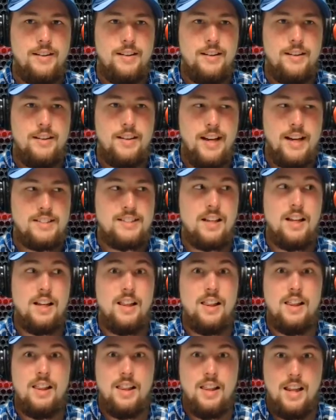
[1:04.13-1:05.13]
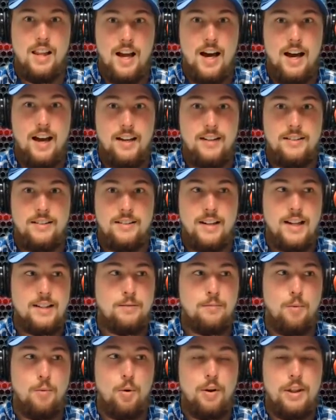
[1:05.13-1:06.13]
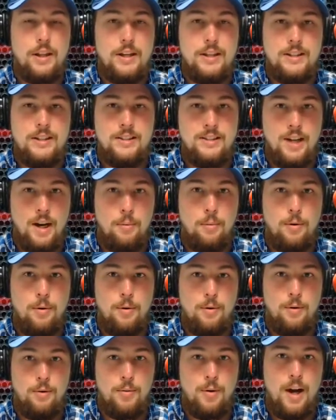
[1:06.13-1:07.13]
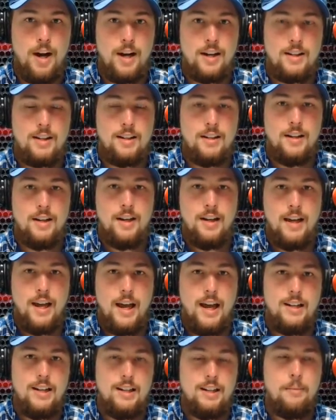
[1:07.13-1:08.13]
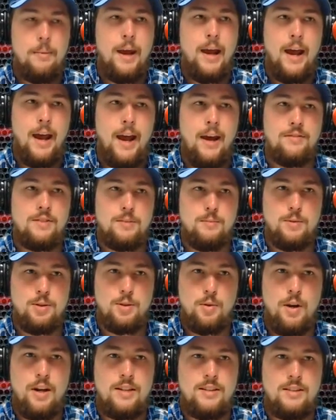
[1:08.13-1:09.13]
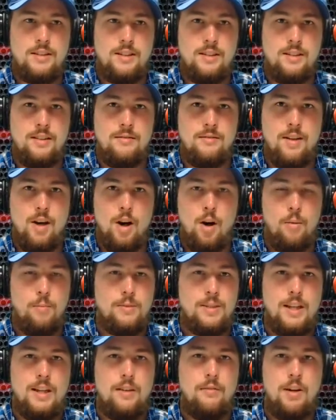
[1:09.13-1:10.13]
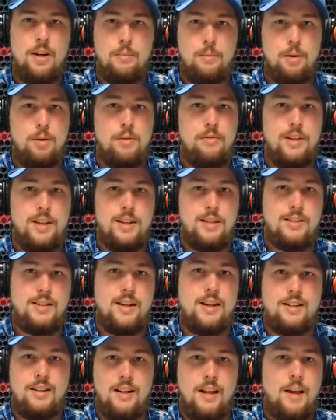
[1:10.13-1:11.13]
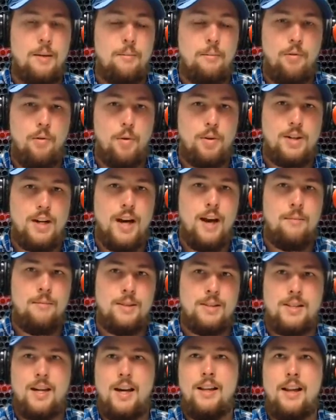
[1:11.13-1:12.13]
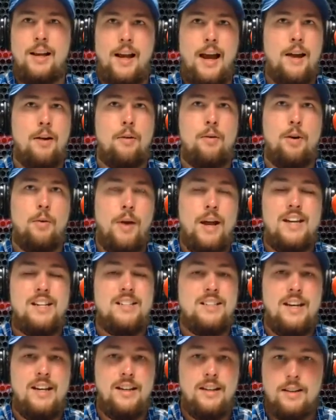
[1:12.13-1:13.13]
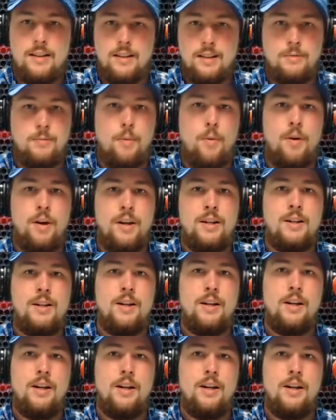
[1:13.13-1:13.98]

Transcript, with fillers: That's a lot. That's more than double Rocky. And you may have some straight to home TV movies like The Land Before Time that's got like, I don't know, 18 at this point.